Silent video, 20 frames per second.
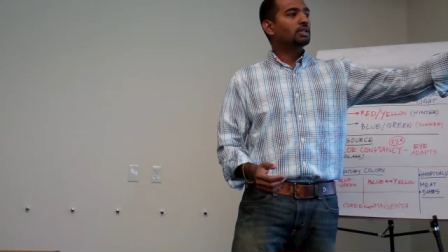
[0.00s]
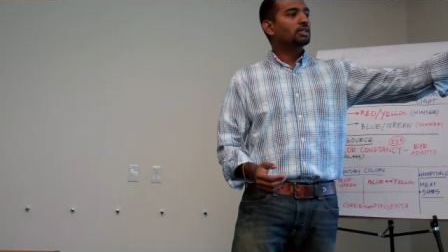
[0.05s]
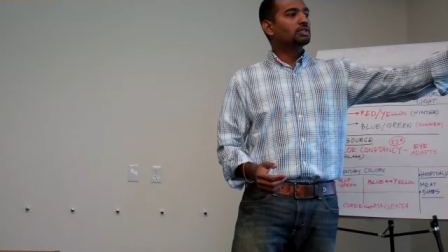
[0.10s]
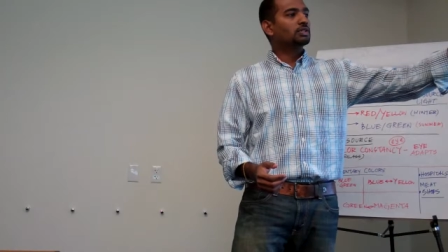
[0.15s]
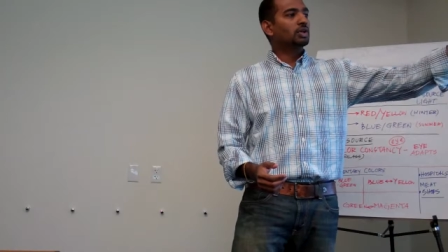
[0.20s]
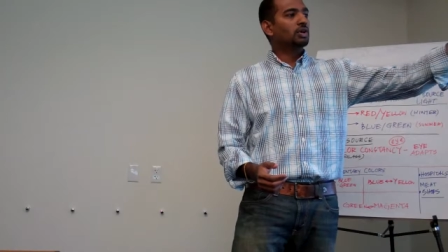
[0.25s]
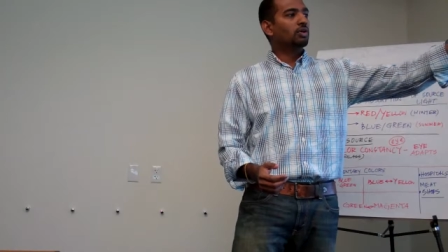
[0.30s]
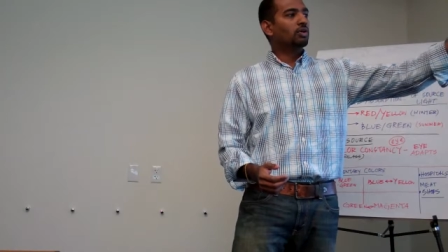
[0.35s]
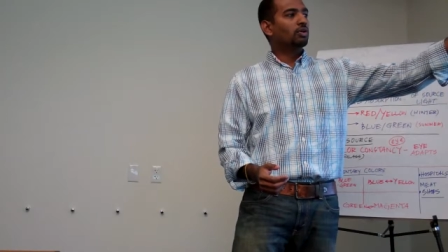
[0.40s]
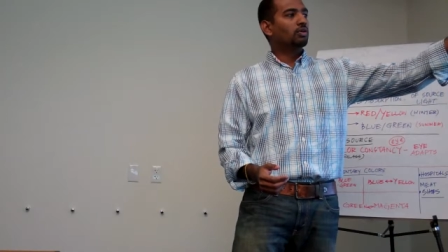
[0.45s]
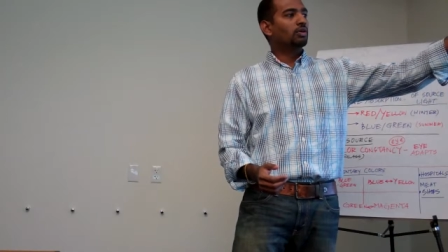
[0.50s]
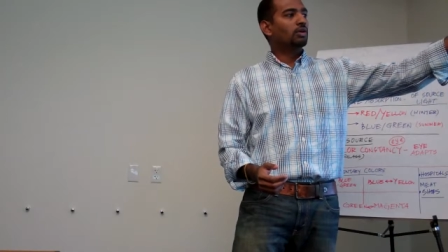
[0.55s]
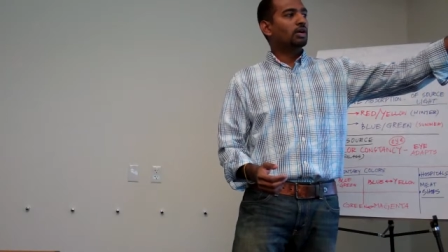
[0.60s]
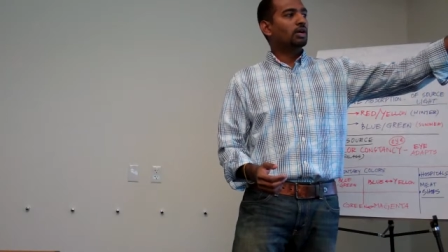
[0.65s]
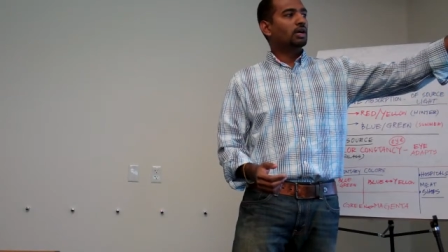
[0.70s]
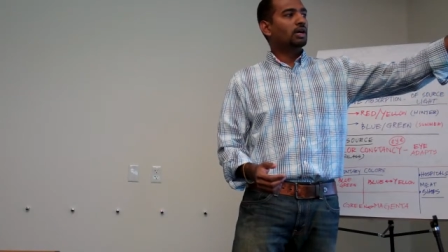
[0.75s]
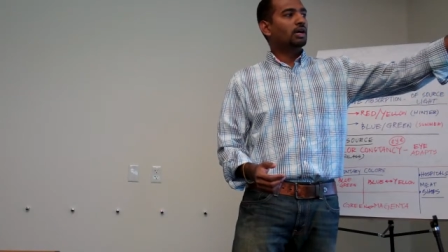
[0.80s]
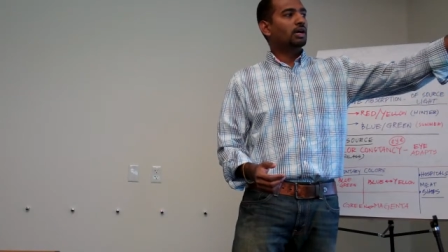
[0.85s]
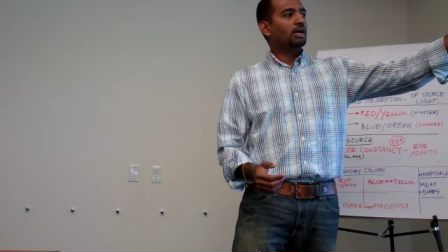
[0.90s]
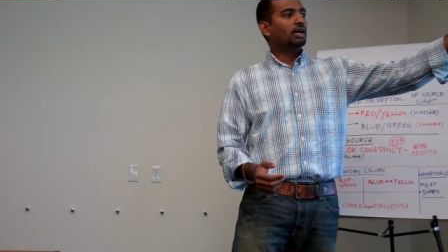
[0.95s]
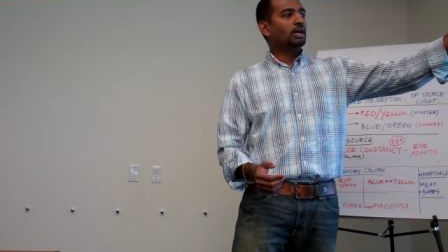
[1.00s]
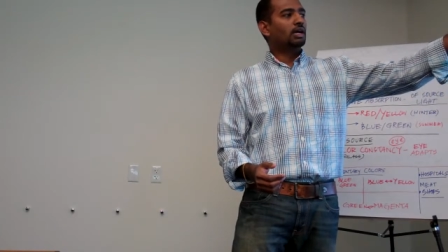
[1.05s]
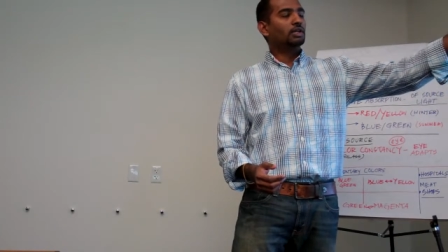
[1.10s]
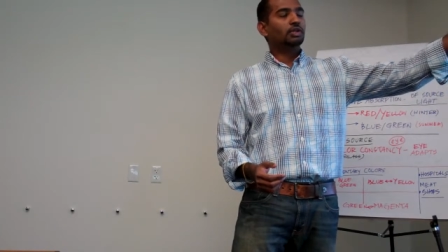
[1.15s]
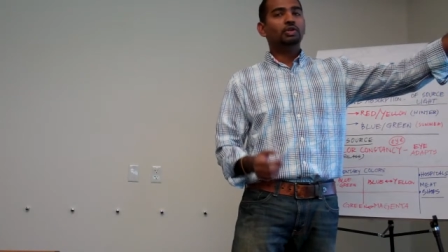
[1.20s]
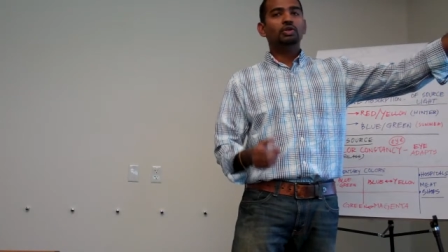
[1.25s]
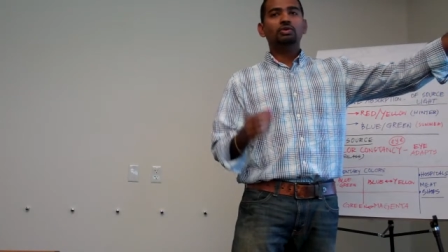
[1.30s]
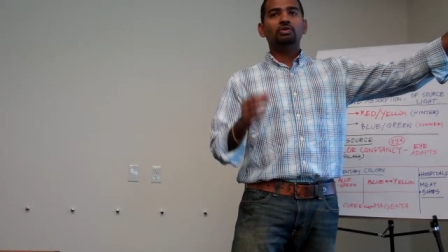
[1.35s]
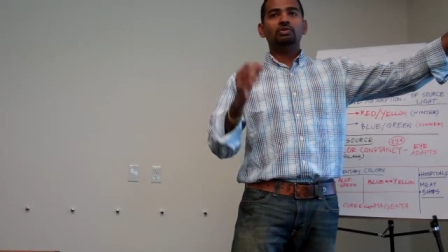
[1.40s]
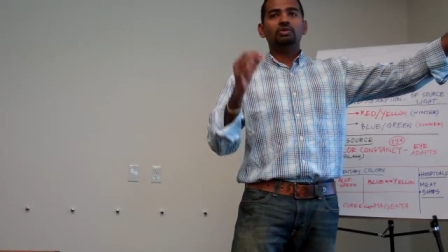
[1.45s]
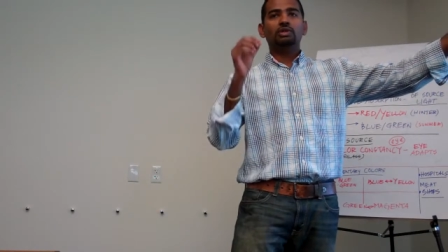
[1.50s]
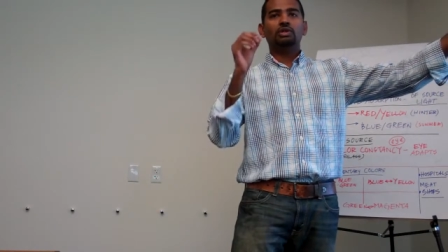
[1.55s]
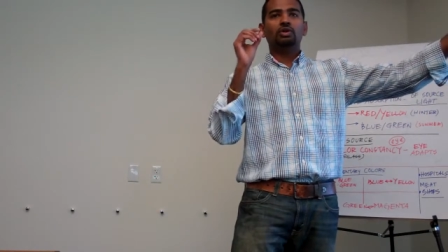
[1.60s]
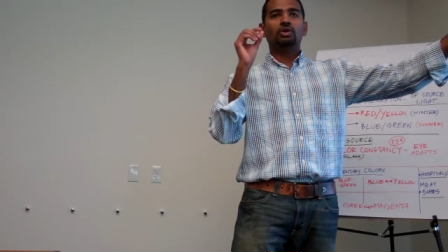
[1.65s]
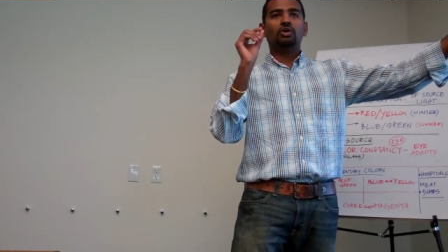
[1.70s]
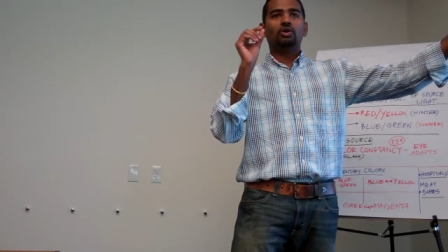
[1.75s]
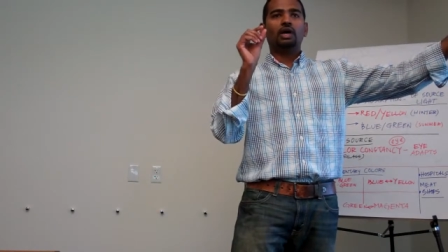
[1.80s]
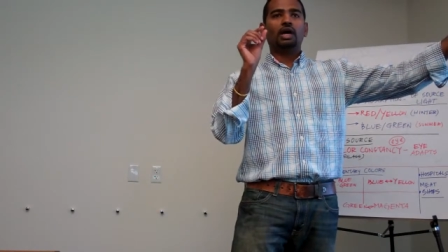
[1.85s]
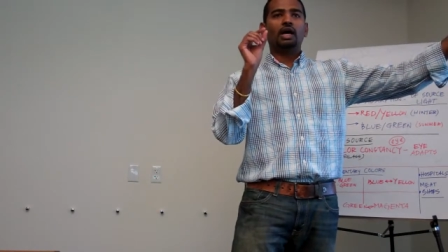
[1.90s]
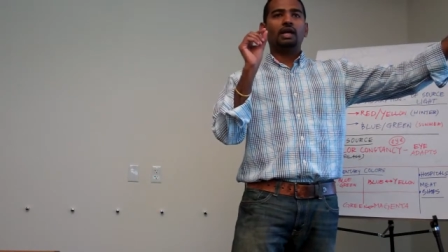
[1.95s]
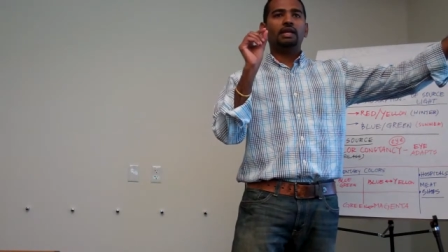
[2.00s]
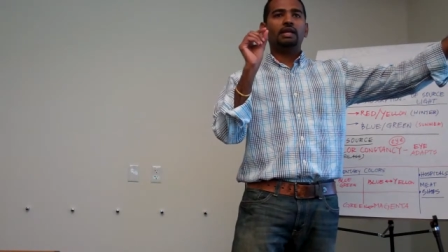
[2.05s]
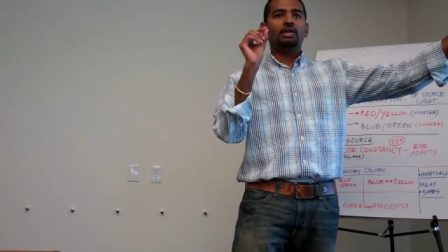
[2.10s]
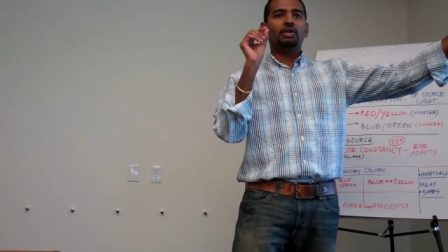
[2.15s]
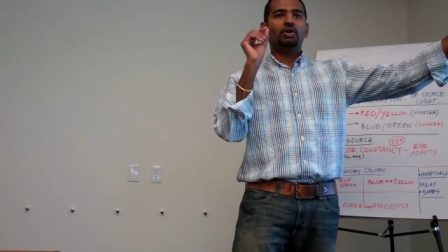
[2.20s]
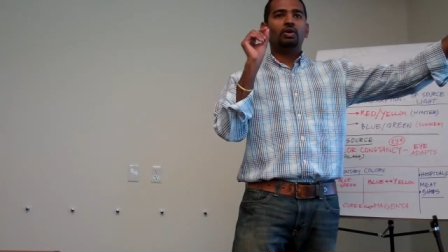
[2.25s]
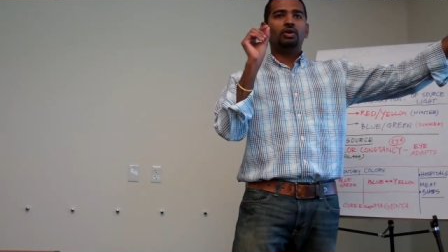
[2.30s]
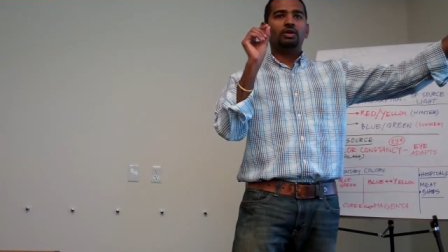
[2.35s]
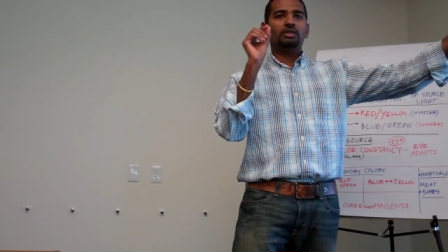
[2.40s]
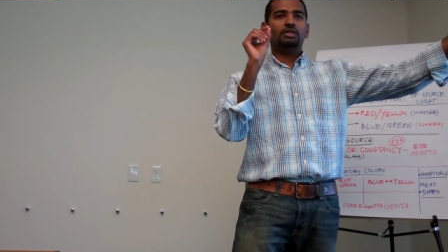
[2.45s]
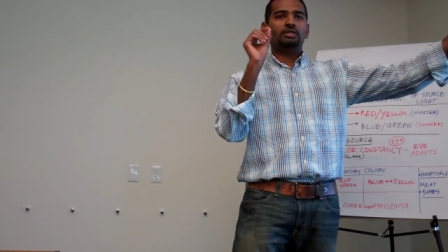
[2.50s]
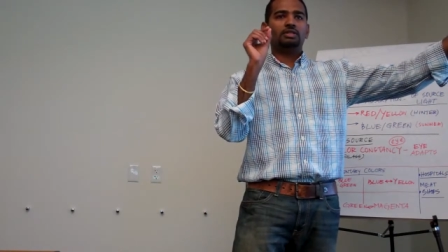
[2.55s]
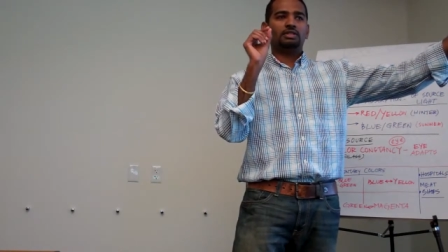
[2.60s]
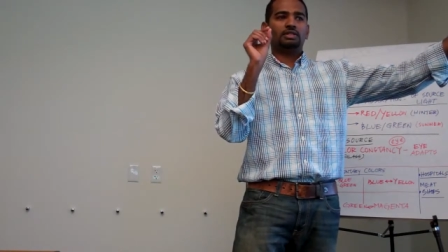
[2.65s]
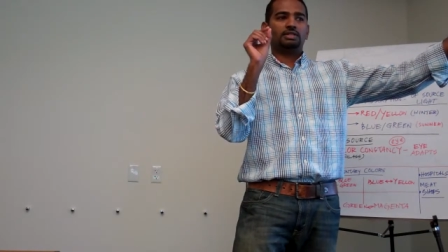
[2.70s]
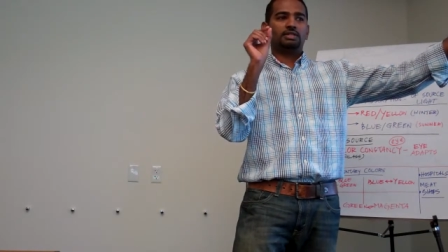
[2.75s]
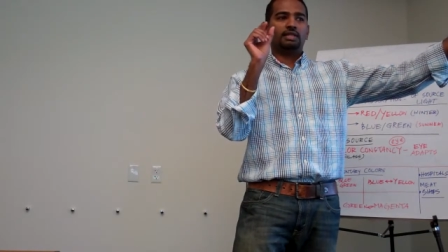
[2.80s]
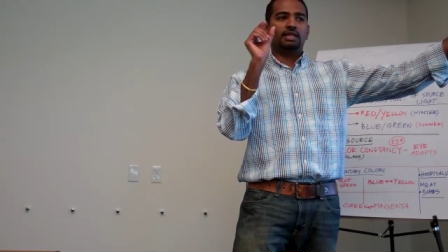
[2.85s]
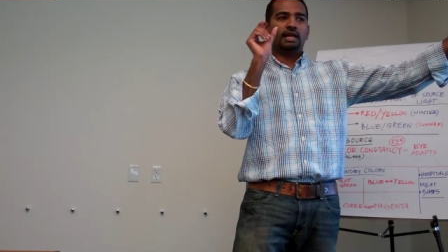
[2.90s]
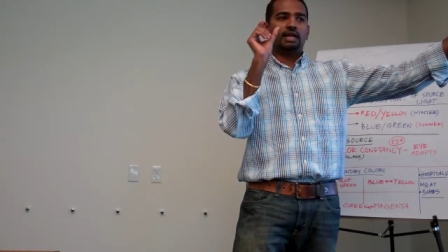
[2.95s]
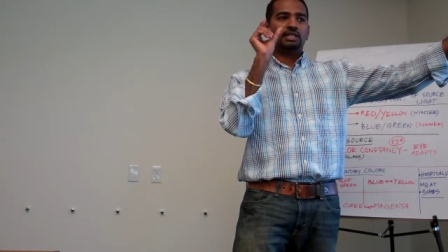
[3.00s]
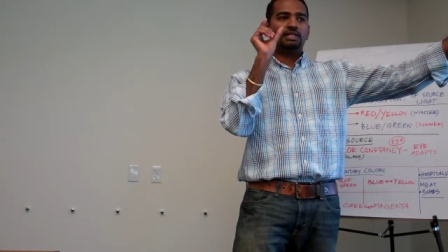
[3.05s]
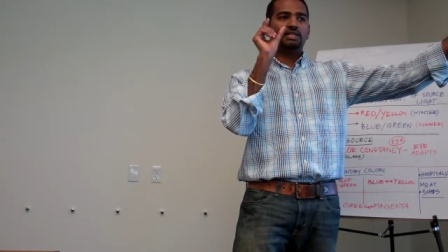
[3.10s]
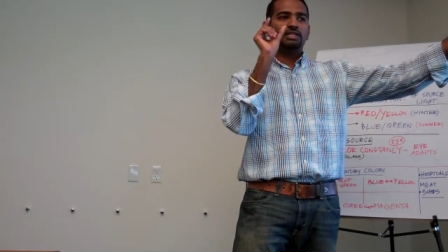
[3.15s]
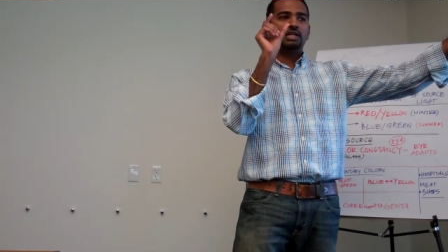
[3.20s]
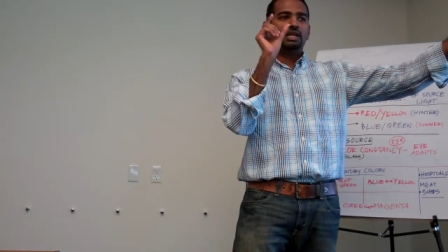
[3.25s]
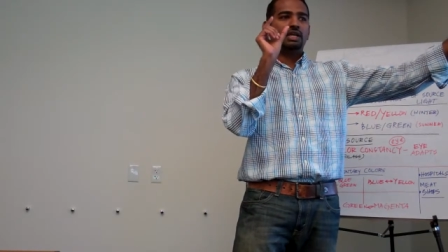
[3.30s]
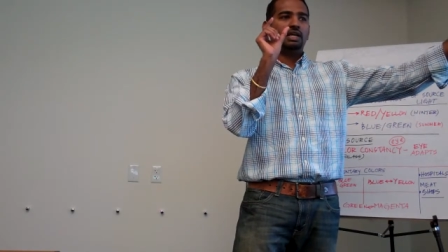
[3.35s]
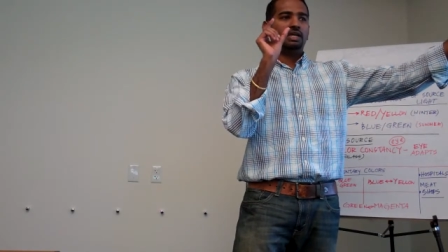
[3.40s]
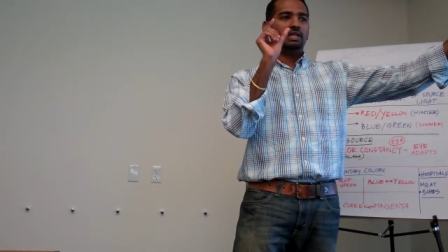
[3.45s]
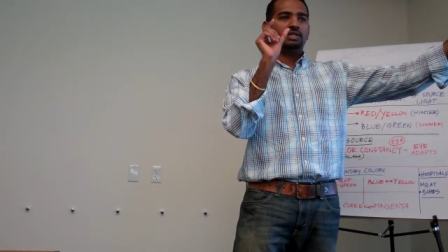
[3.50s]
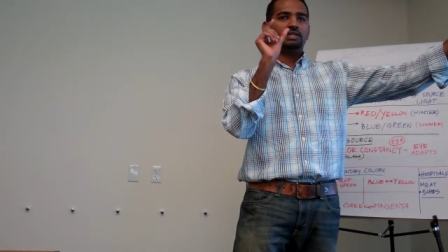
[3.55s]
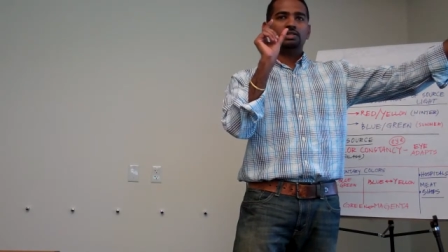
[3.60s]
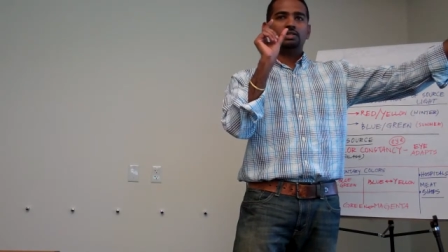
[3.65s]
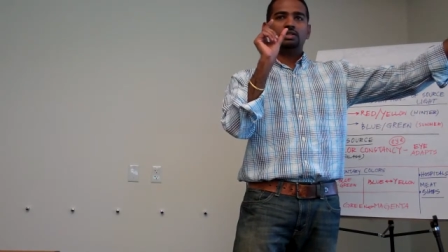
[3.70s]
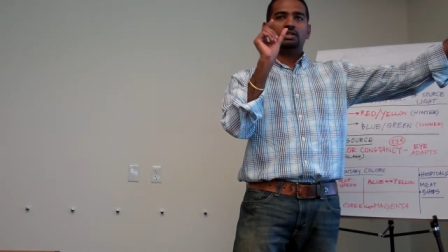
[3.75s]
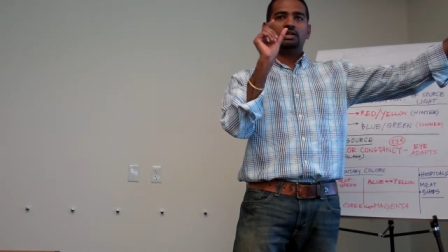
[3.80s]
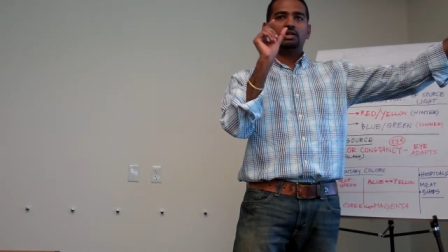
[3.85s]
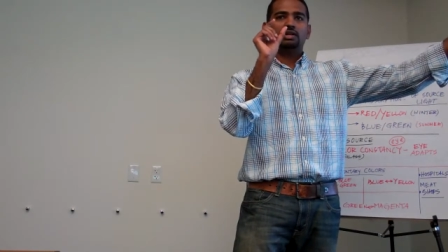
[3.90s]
So your eye notices that change